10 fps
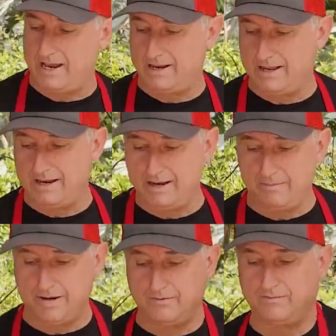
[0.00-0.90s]
and a little
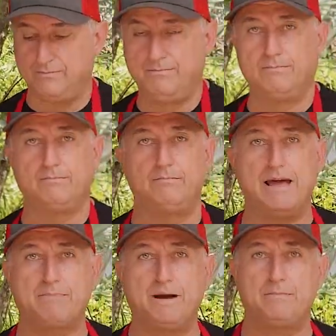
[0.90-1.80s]
bit of
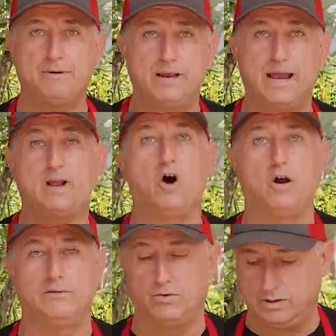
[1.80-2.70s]
black pepper, and
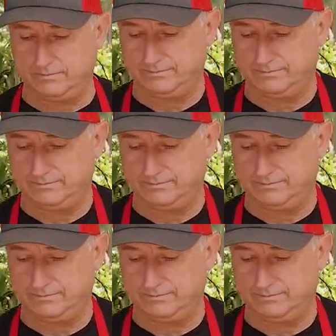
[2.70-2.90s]
olive oil.